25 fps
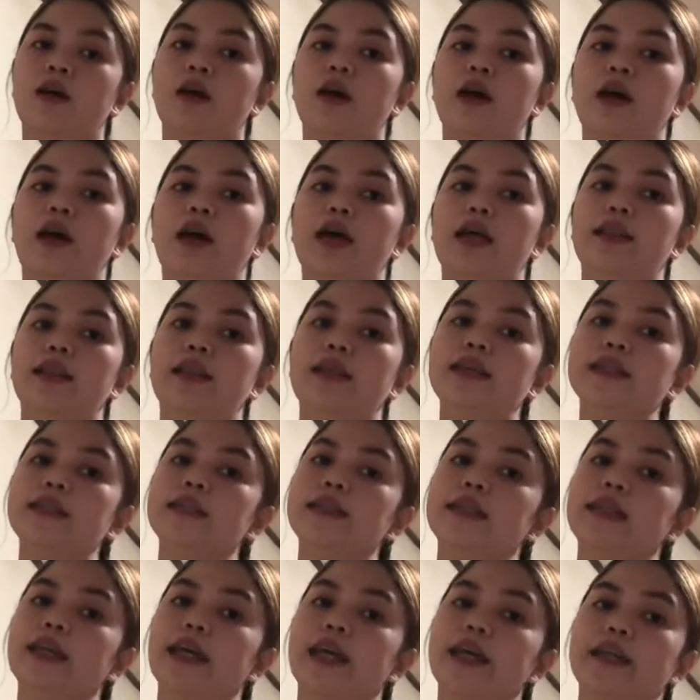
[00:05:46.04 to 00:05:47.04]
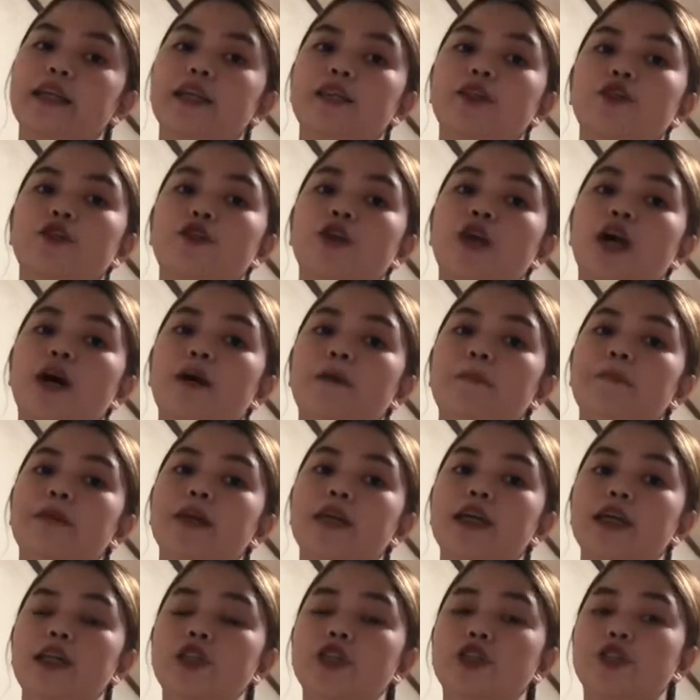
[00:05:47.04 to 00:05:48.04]
And lastly, I need to rub
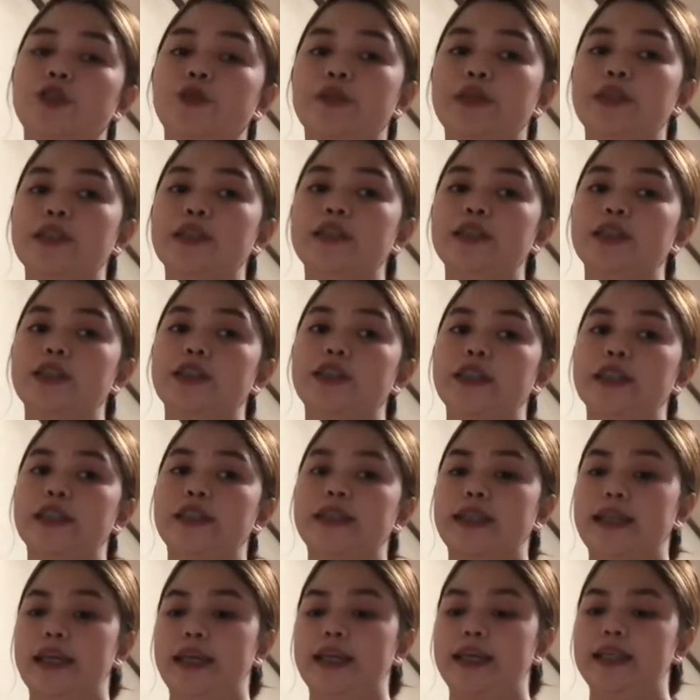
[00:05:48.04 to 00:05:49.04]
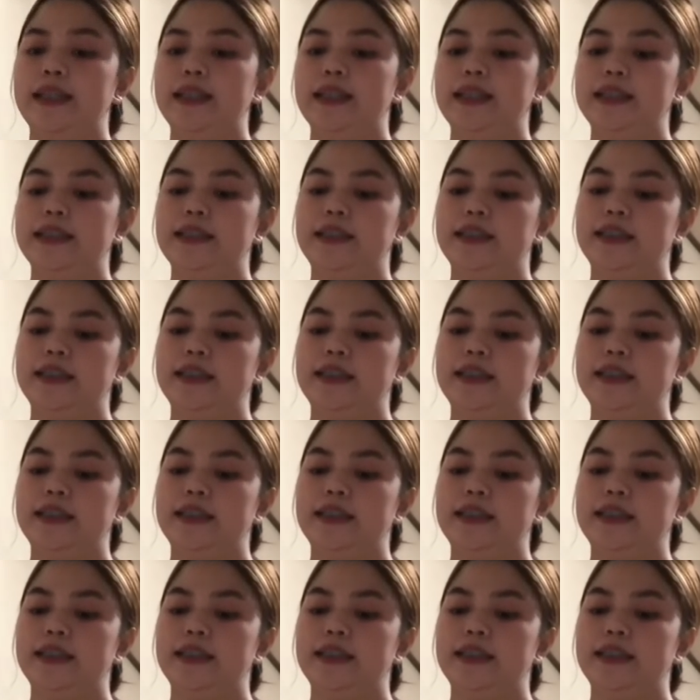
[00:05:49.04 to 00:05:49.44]
each wrist just like this.